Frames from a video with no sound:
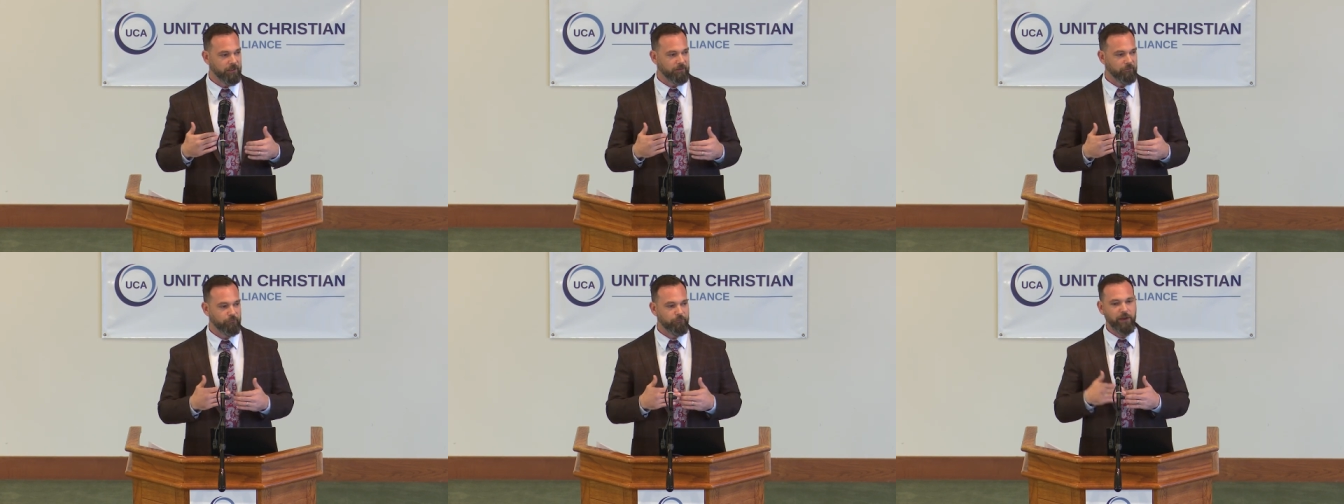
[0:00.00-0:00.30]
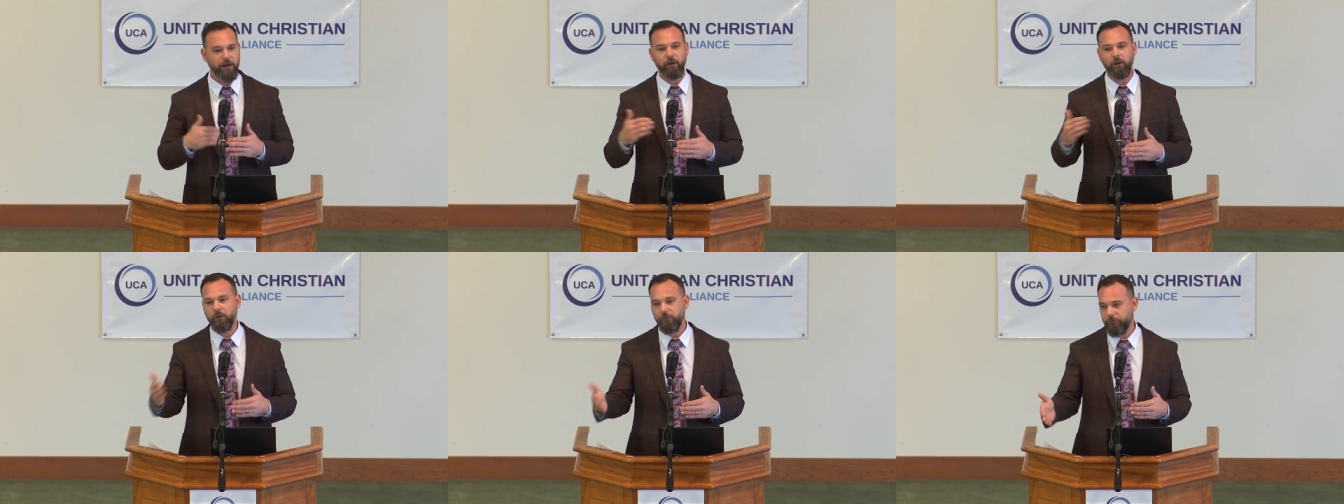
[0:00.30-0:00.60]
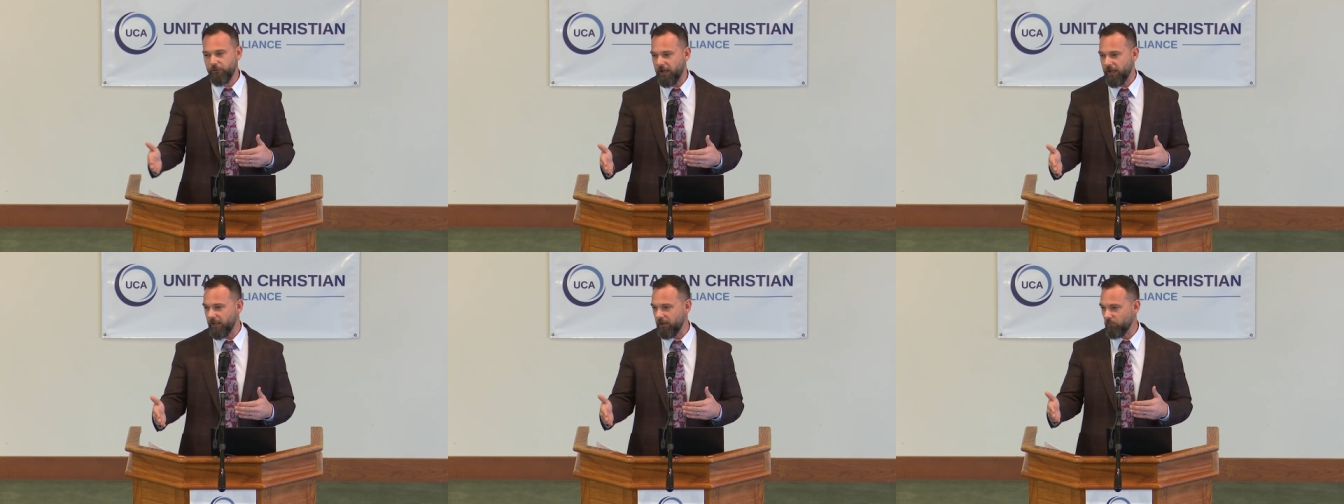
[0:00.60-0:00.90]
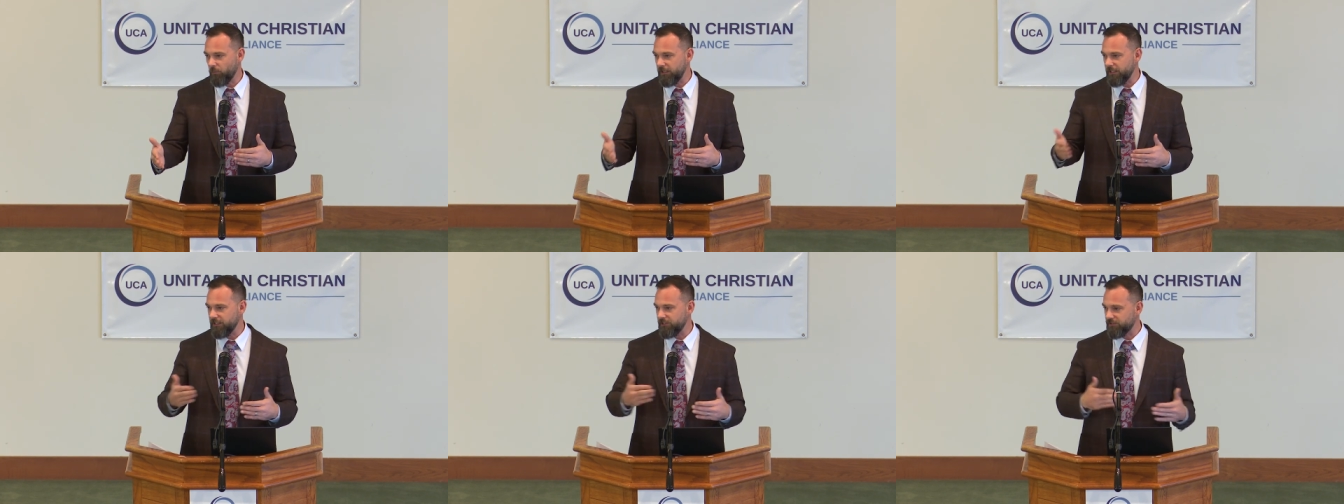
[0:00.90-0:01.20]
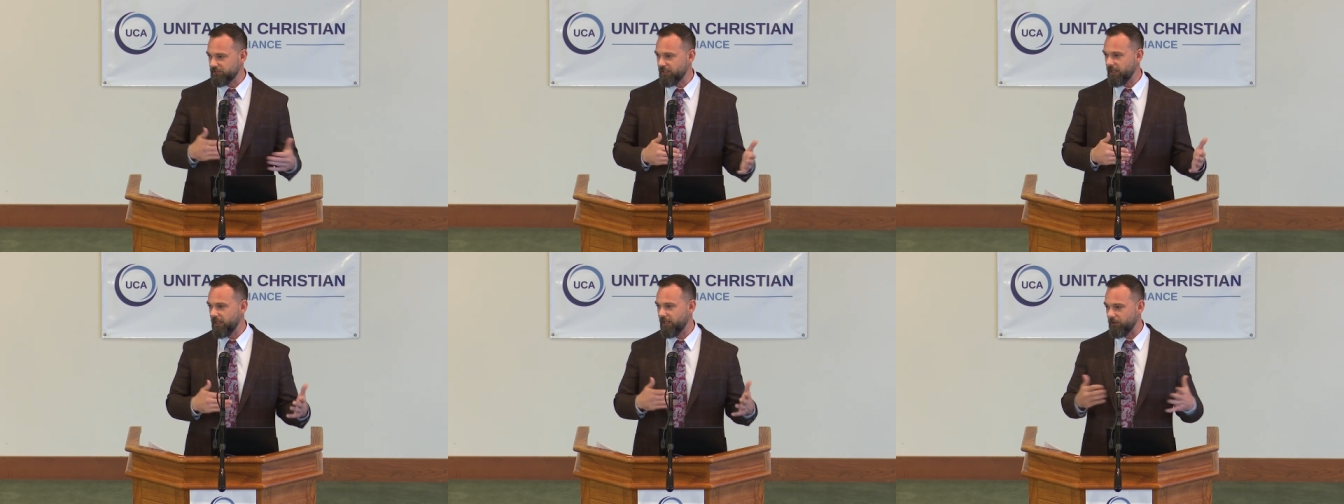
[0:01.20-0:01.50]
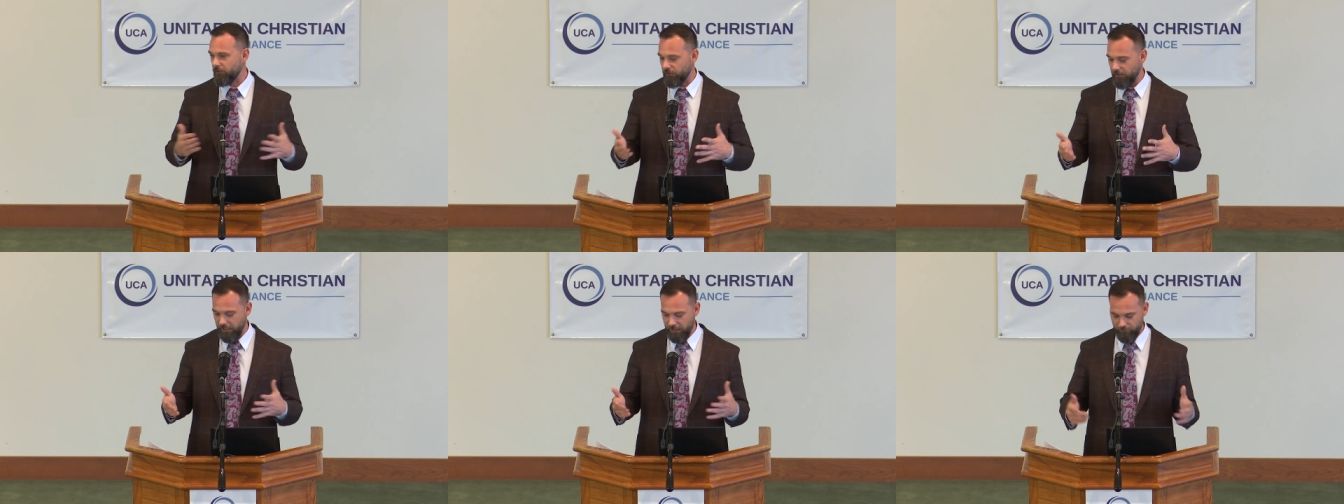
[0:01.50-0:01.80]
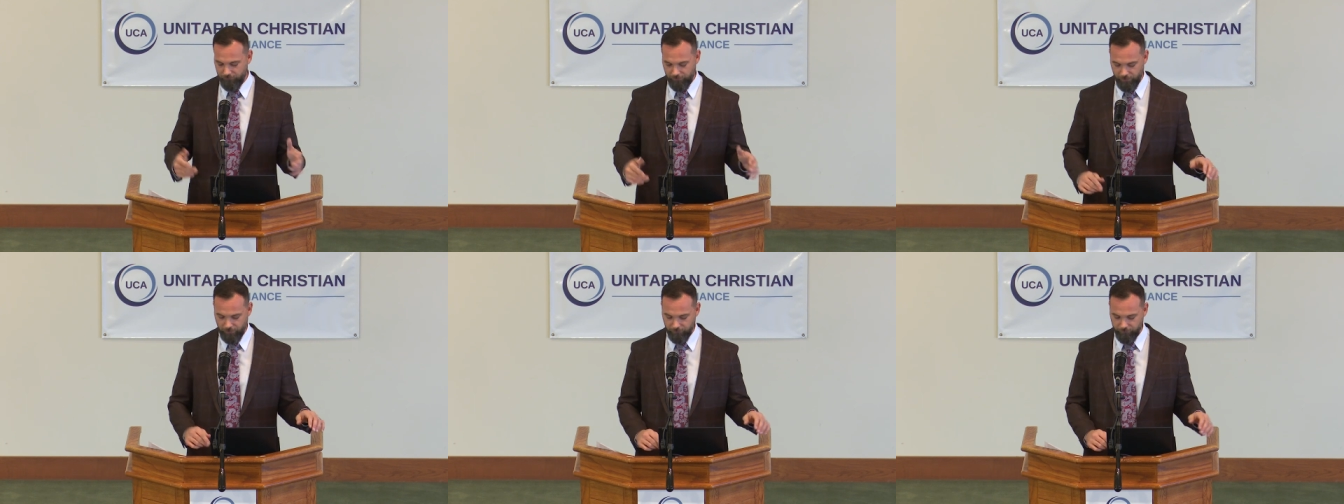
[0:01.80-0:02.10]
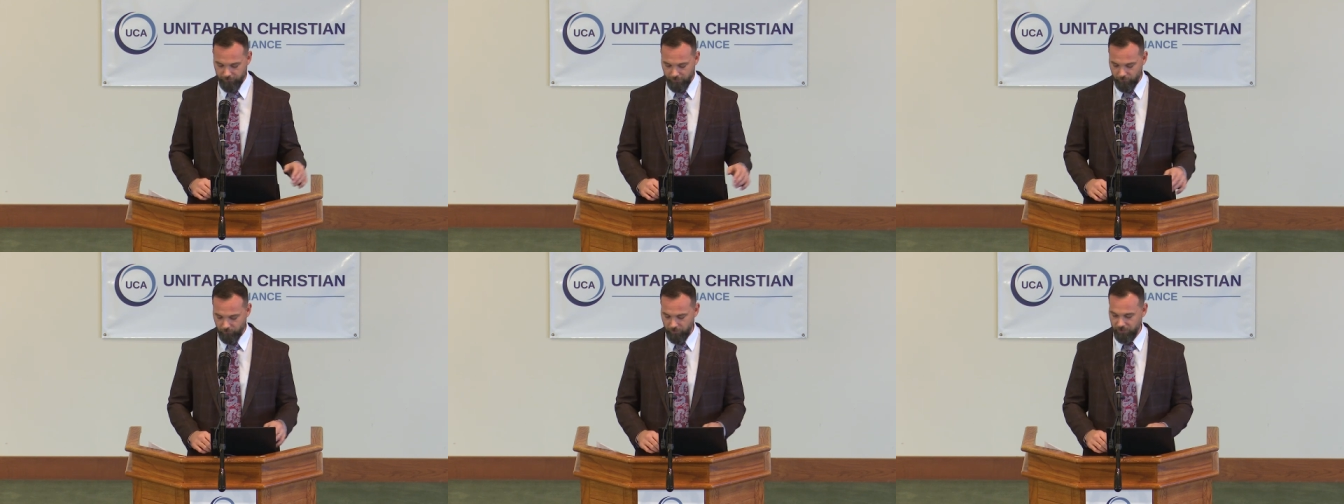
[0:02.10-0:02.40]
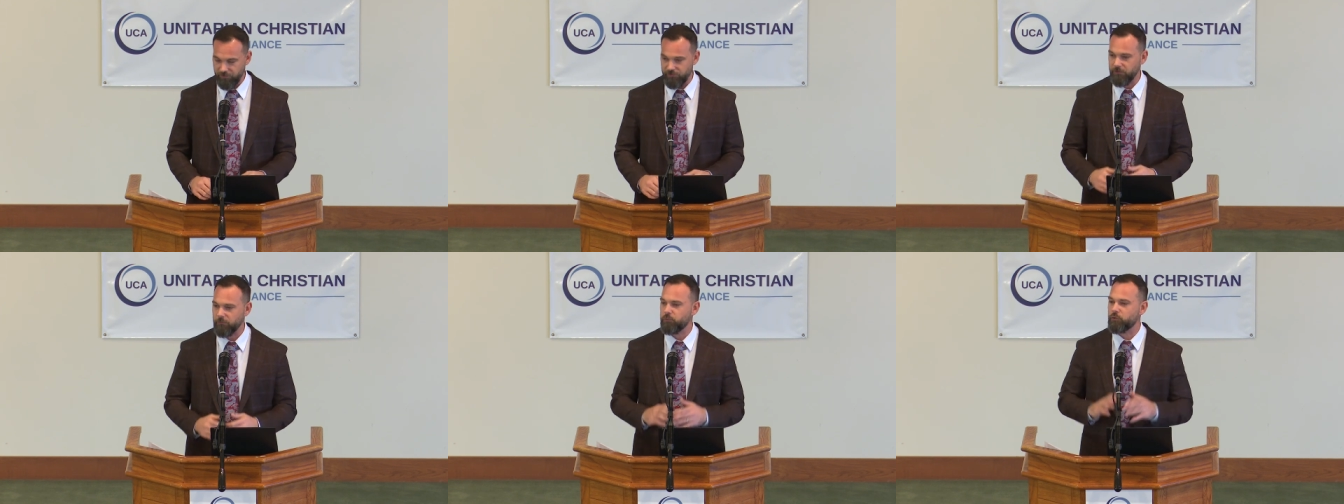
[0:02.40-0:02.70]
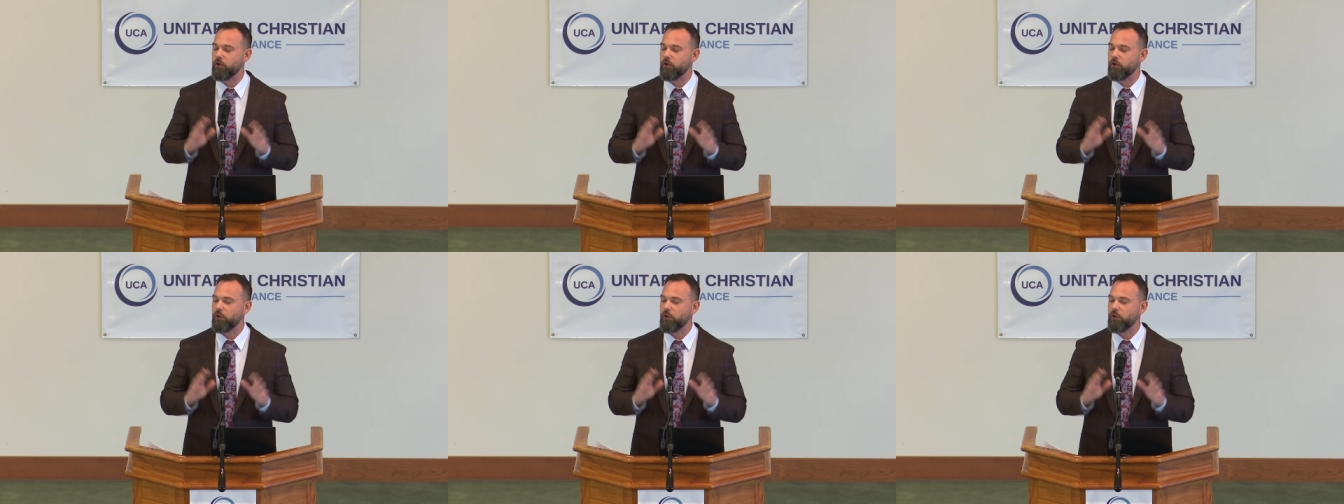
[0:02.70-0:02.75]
verify what he said or not verify what he said.